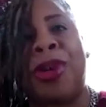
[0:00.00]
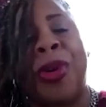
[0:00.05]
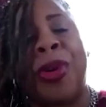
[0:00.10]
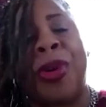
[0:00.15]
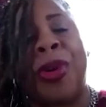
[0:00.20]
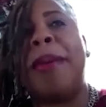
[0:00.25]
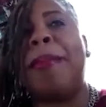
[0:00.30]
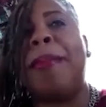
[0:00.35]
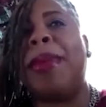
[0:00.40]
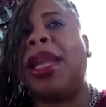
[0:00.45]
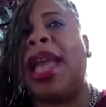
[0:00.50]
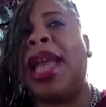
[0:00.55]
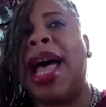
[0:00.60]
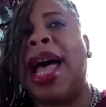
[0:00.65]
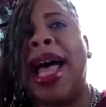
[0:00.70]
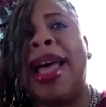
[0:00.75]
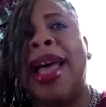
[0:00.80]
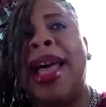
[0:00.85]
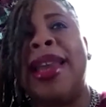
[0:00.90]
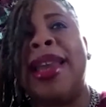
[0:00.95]

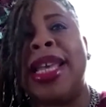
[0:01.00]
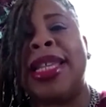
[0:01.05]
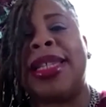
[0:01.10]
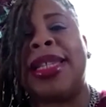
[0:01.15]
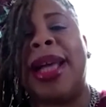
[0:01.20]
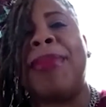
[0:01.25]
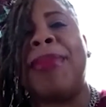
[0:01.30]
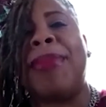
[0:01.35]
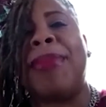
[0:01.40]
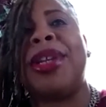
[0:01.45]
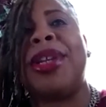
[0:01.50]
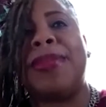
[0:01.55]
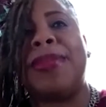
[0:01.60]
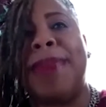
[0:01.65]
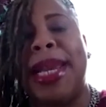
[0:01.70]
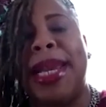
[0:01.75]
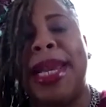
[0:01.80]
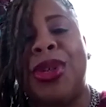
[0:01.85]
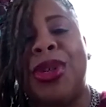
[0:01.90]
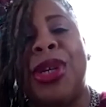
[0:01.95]
Milan is, they just
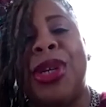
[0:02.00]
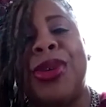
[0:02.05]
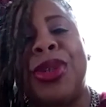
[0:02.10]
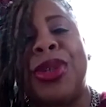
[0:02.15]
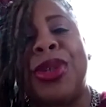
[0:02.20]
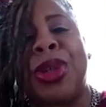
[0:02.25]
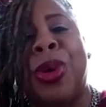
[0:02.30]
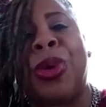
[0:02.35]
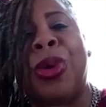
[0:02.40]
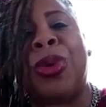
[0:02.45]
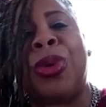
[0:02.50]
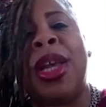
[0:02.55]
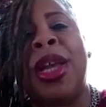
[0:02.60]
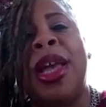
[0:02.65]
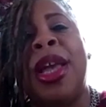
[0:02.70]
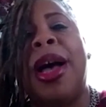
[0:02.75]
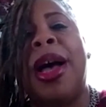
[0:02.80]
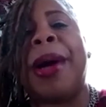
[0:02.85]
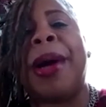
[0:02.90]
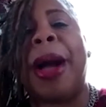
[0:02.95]
made 2 years old
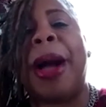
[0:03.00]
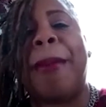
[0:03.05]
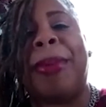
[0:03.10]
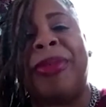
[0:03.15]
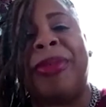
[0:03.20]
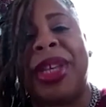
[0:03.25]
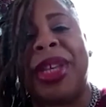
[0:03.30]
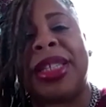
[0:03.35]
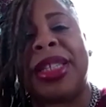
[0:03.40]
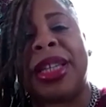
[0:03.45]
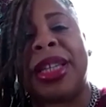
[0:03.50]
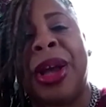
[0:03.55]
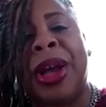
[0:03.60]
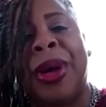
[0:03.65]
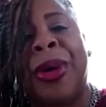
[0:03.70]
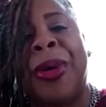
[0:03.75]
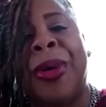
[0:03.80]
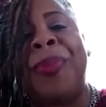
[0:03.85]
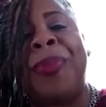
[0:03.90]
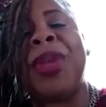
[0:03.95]
a couple of weeks
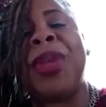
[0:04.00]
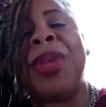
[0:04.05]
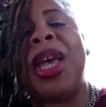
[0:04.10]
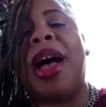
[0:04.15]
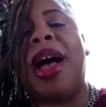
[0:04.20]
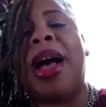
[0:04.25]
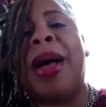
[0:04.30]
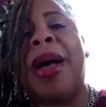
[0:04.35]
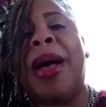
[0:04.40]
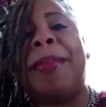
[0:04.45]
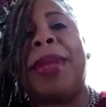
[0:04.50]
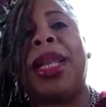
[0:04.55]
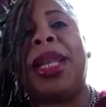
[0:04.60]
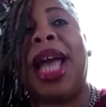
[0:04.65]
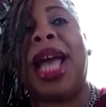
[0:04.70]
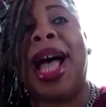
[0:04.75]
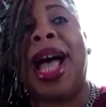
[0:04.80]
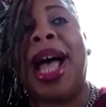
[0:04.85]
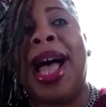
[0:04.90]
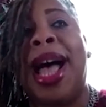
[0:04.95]
ago.
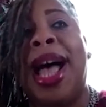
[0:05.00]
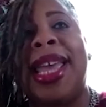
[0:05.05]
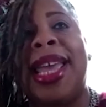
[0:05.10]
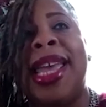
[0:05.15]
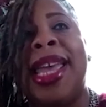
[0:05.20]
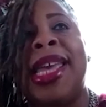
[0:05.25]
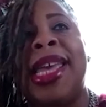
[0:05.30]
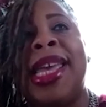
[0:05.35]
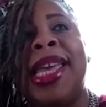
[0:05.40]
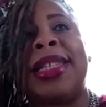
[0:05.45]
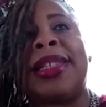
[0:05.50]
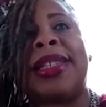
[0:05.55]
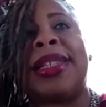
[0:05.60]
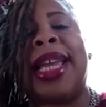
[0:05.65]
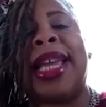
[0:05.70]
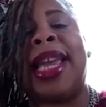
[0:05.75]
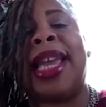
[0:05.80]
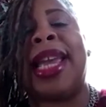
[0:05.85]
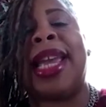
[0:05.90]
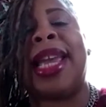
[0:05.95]
Milan is like
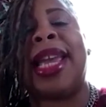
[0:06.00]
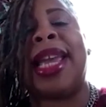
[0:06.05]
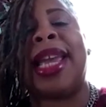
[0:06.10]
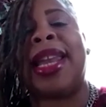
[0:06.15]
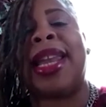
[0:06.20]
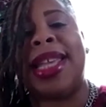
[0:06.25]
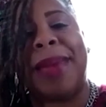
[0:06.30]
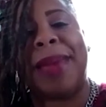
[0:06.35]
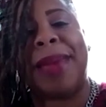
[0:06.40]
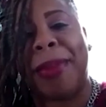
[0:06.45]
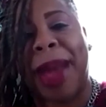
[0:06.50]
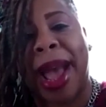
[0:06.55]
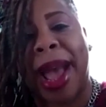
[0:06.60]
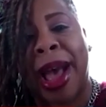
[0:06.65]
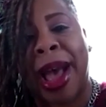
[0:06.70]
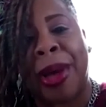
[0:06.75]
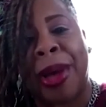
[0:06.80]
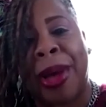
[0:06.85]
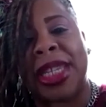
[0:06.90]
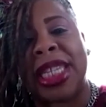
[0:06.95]
at 87
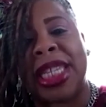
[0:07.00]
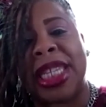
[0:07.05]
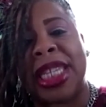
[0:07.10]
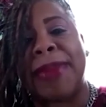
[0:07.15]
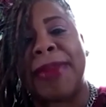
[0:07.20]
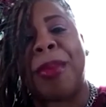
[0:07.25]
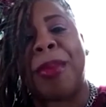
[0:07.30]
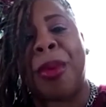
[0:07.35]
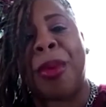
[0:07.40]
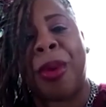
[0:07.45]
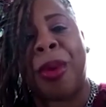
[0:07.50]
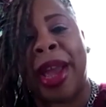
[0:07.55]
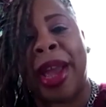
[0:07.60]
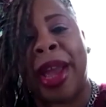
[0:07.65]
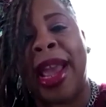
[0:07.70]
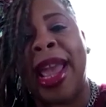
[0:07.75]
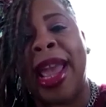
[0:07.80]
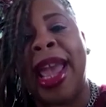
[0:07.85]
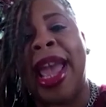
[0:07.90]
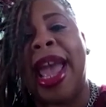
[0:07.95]
pounds. He's my
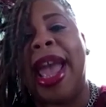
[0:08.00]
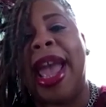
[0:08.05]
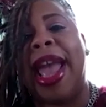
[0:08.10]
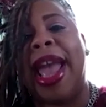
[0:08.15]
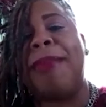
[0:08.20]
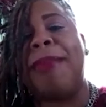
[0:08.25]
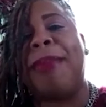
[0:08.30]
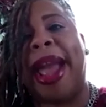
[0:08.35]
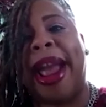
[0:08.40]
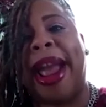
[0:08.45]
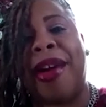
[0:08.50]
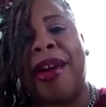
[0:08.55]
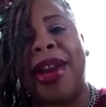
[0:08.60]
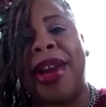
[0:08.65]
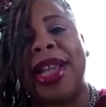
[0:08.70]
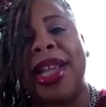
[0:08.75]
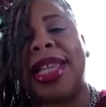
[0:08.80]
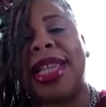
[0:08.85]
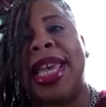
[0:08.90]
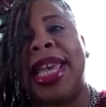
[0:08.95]
boy. And wow.
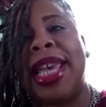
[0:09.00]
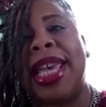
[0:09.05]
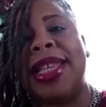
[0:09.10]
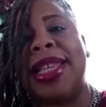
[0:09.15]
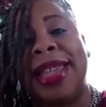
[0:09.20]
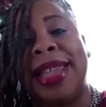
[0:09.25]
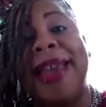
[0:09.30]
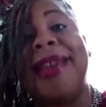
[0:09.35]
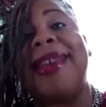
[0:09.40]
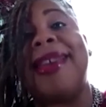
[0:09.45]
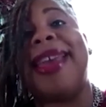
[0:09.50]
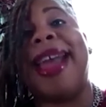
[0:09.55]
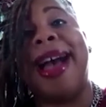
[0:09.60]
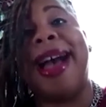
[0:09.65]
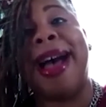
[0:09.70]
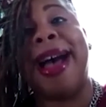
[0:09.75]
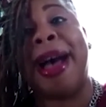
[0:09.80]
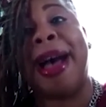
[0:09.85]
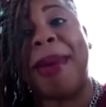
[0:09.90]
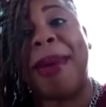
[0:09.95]
Paris is
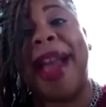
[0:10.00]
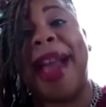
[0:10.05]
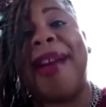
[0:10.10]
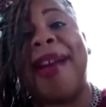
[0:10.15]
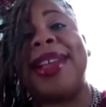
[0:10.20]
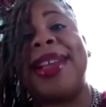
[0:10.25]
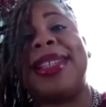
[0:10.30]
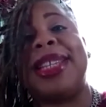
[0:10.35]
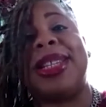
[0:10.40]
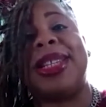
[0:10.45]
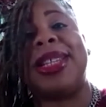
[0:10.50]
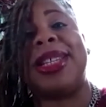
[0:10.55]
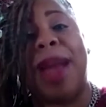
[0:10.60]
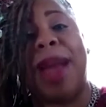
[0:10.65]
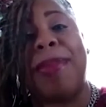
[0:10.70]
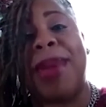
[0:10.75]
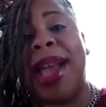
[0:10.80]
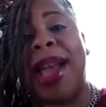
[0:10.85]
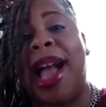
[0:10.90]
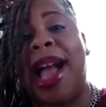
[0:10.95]
right
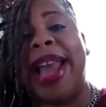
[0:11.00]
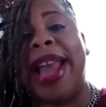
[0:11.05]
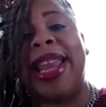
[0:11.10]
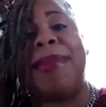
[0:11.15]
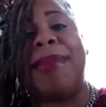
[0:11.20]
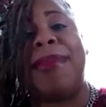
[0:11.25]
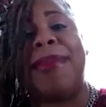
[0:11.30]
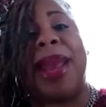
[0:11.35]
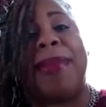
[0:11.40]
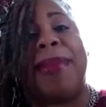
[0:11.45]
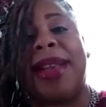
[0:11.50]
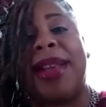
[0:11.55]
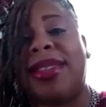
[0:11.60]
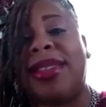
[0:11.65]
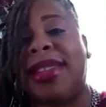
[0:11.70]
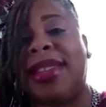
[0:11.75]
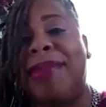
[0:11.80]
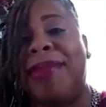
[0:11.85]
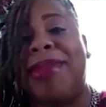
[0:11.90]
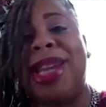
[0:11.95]
behind him at about
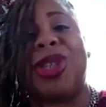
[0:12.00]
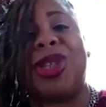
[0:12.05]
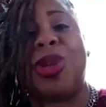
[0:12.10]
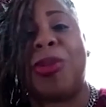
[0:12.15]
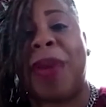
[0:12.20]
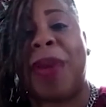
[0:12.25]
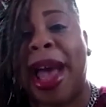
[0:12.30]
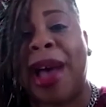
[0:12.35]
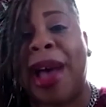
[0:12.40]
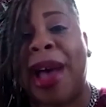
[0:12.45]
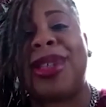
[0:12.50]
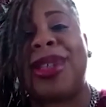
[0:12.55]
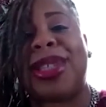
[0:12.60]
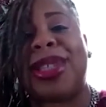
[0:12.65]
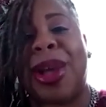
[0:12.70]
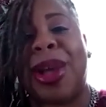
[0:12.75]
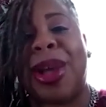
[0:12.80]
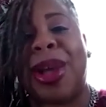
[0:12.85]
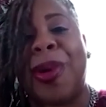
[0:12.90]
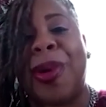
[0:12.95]
72 pounds.
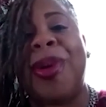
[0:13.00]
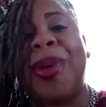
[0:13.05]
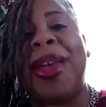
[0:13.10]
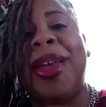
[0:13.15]
So